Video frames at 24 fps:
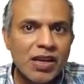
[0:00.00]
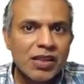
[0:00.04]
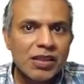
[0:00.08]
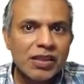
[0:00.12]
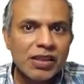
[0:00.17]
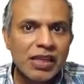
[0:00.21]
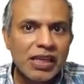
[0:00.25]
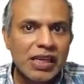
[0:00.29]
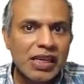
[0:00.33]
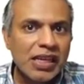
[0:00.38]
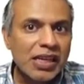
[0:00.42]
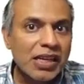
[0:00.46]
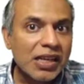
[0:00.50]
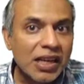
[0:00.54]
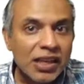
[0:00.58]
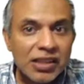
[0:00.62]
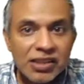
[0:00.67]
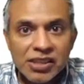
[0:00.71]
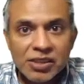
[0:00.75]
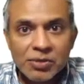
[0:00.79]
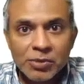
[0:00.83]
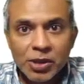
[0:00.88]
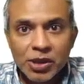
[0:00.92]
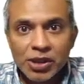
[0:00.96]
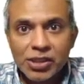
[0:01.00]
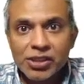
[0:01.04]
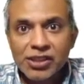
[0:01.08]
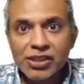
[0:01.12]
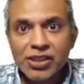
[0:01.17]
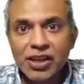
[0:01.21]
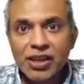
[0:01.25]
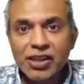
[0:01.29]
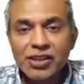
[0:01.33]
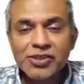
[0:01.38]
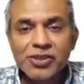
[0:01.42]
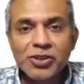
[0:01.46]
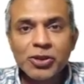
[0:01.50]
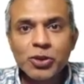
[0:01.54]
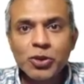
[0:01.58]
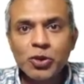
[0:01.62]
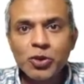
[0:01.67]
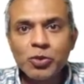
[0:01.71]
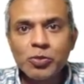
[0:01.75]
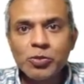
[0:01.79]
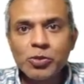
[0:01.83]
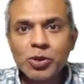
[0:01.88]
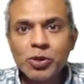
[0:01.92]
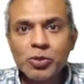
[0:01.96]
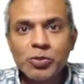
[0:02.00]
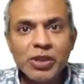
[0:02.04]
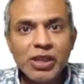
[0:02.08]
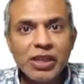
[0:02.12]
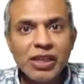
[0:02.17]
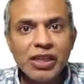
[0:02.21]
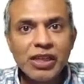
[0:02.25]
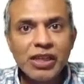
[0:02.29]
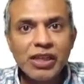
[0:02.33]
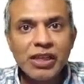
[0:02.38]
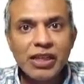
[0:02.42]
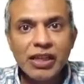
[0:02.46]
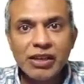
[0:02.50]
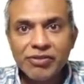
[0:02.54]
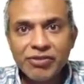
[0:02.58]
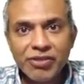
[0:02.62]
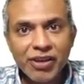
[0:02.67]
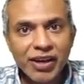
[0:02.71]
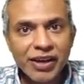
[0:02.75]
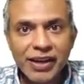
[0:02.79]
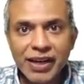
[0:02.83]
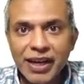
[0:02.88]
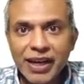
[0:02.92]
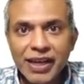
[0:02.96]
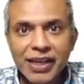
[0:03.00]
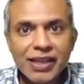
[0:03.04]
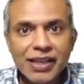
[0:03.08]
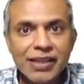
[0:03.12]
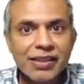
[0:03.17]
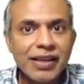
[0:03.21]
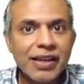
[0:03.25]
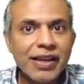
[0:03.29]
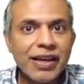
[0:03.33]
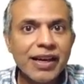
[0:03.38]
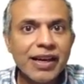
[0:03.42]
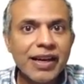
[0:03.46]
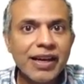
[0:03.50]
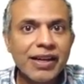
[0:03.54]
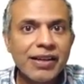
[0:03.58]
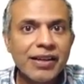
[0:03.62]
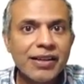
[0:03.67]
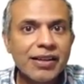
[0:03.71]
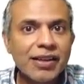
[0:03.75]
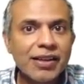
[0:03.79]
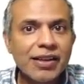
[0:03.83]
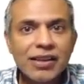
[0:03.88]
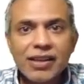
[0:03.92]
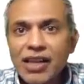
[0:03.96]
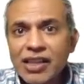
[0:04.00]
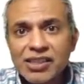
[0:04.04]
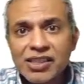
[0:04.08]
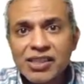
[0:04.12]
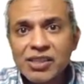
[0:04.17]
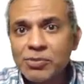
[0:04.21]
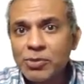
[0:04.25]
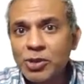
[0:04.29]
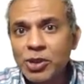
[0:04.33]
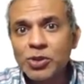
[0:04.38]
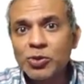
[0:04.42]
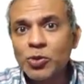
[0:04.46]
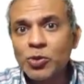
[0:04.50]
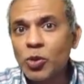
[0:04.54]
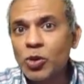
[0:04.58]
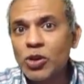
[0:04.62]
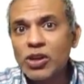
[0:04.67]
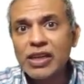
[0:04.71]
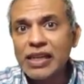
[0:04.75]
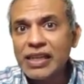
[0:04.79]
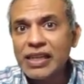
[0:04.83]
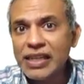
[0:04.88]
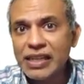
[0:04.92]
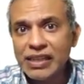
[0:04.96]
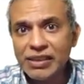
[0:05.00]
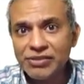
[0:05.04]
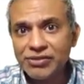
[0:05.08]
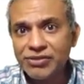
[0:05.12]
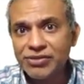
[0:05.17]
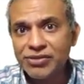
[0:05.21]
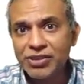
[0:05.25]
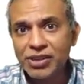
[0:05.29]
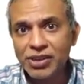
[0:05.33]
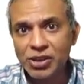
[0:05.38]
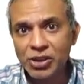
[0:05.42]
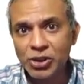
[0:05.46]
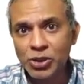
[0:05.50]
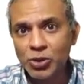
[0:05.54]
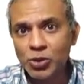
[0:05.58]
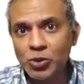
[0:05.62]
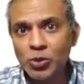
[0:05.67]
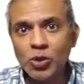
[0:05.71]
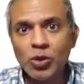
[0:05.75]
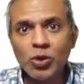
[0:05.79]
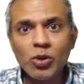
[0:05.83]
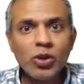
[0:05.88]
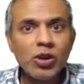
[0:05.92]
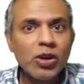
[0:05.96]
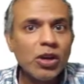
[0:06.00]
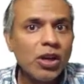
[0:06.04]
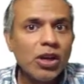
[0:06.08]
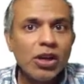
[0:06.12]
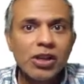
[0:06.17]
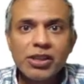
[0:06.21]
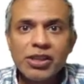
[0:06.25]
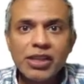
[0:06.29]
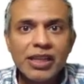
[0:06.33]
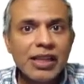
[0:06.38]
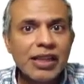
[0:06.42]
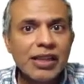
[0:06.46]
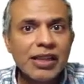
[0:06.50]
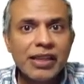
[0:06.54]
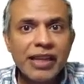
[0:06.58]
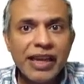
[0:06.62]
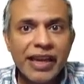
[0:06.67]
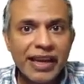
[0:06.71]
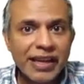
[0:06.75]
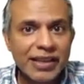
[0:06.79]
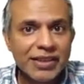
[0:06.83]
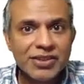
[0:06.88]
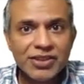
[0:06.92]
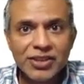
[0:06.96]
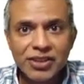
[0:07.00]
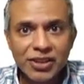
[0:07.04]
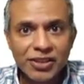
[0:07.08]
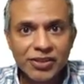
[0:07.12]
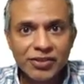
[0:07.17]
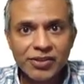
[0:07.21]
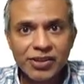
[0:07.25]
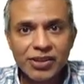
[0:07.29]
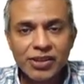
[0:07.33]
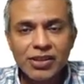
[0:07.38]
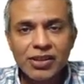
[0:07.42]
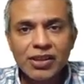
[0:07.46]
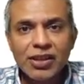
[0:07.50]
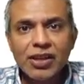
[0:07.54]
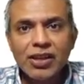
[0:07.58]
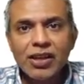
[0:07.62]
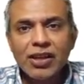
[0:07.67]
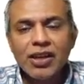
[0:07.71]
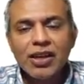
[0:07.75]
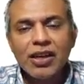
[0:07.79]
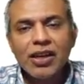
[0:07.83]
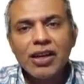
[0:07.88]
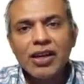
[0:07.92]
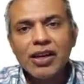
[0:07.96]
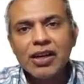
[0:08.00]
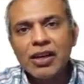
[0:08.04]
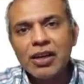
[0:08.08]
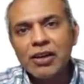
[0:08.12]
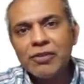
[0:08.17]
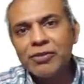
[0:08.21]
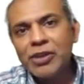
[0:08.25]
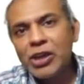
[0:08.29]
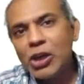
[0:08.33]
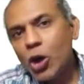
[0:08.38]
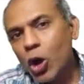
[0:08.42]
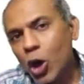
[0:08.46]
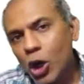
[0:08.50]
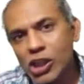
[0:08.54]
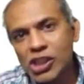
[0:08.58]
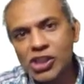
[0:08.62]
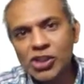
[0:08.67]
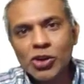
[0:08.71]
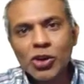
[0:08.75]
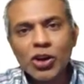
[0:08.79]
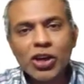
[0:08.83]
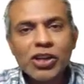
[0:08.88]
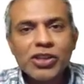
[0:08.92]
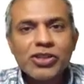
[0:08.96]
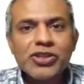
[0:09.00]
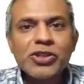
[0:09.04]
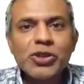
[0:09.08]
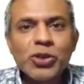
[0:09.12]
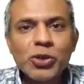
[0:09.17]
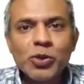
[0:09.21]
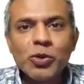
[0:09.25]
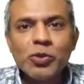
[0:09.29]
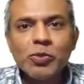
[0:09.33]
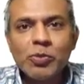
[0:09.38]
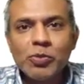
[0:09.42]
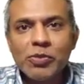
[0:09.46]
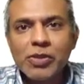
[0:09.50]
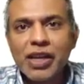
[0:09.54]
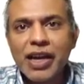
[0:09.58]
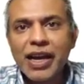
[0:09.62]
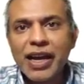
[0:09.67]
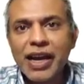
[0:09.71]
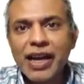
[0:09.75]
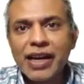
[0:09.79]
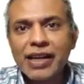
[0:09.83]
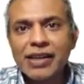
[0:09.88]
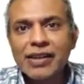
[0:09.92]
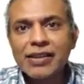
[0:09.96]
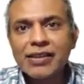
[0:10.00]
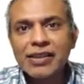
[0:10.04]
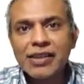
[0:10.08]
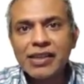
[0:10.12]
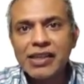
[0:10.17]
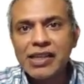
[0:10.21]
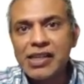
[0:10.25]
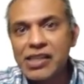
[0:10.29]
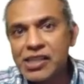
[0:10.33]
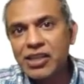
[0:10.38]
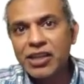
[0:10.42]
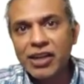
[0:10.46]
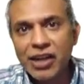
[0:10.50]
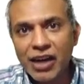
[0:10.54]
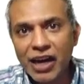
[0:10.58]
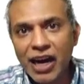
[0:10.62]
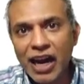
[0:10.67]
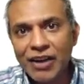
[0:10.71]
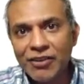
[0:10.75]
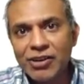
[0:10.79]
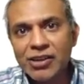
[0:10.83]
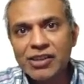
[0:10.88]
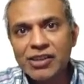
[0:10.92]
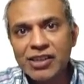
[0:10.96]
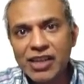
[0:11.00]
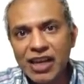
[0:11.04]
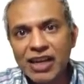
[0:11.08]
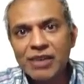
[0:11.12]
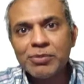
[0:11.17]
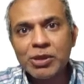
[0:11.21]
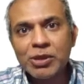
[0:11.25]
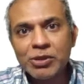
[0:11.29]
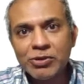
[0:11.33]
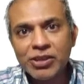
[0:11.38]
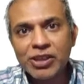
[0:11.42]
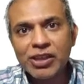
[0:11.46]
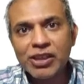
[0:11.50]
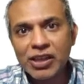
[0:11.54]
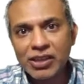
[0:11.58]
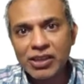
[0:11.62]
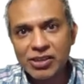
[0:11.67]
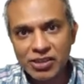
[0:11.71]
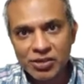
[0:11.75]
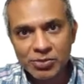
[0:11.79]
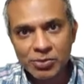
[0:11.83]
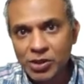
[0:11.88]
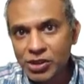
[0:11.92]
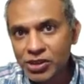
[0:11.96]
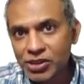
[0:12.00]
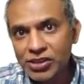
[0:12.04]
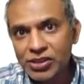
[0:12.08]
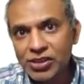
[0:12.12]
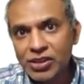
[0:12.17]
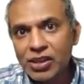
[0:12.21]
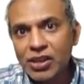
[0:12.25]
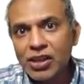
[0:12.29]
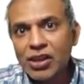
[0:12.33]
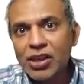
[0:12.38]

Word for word: The customers are assumed to be infinite, and the customers won't leave the queue till they get served. We also assume that the inter-arrival time between customers